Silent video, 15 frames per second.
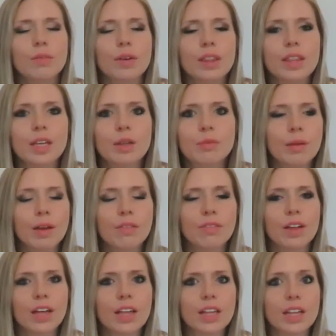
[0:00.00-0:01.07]
with them. And I
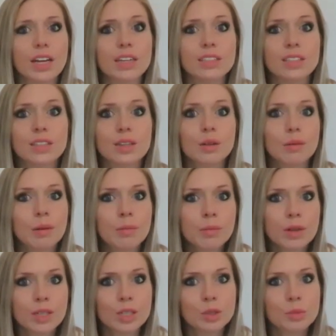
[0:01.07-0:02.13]
feel like Claire's a little bit
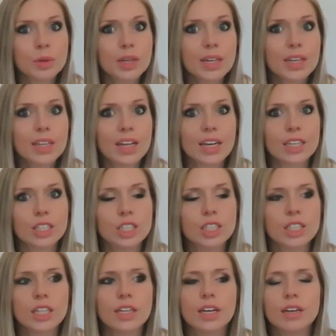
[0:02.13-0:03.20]
more sporty, like
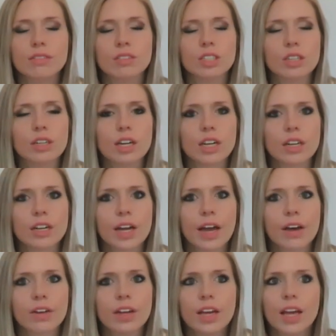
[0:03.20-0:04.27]
she loves to run
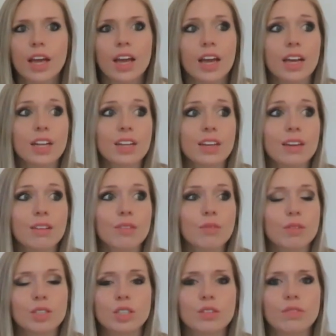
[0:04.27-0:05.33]
around, and
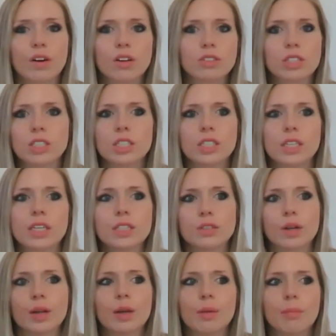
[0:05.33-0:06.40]
when she falls, she just
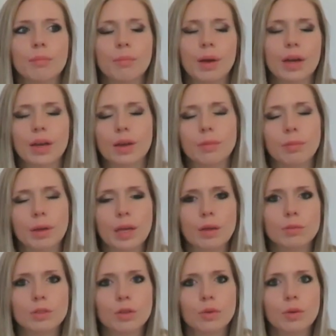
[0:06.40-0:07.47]
gets right up, back up and
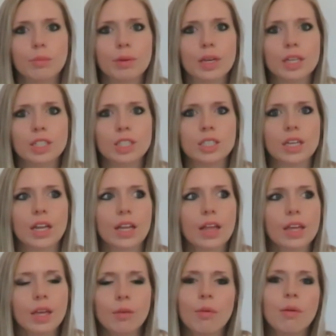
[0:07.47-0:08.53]
keeps going because she's gotta
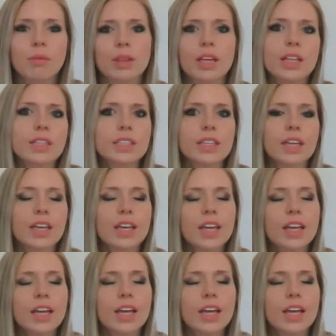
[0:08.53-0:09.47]
like keep up with Kinsley.